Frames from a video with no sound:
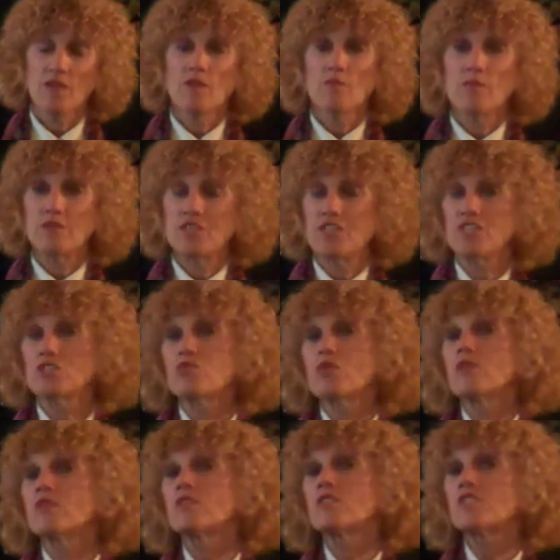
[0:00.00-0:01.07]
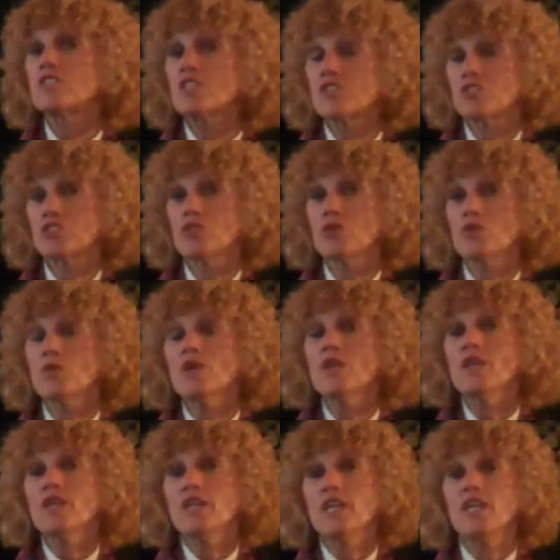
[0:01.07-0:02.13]
But this will assist you
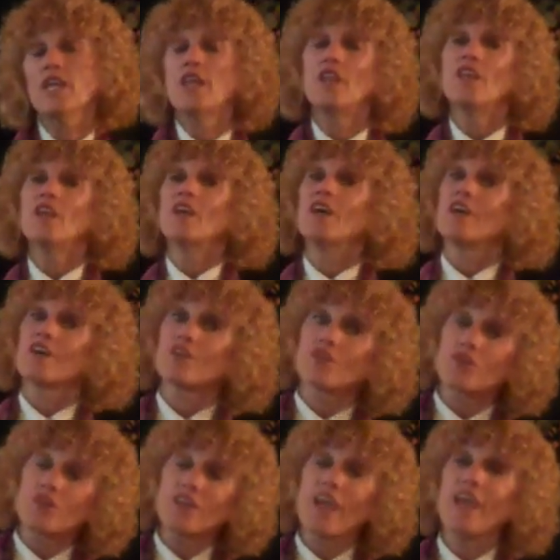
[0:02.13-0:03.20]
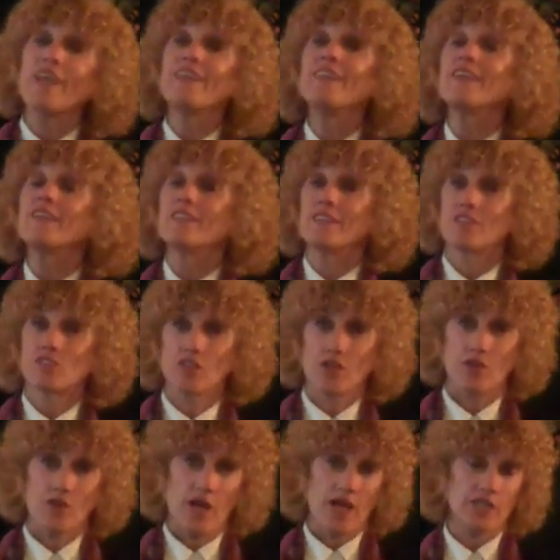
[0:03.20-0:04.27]
in creating this
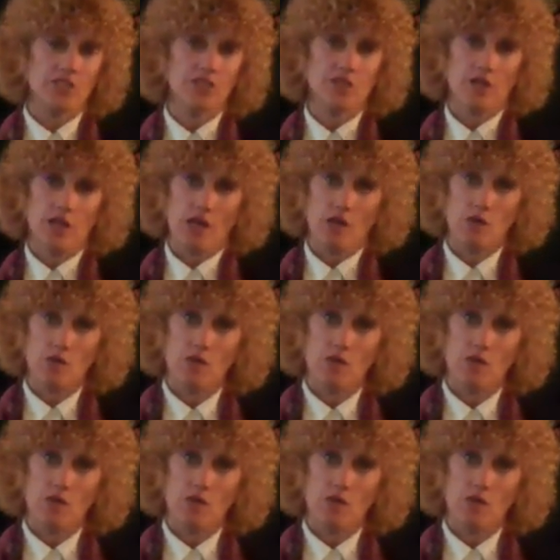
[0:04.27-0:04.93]
interaction now,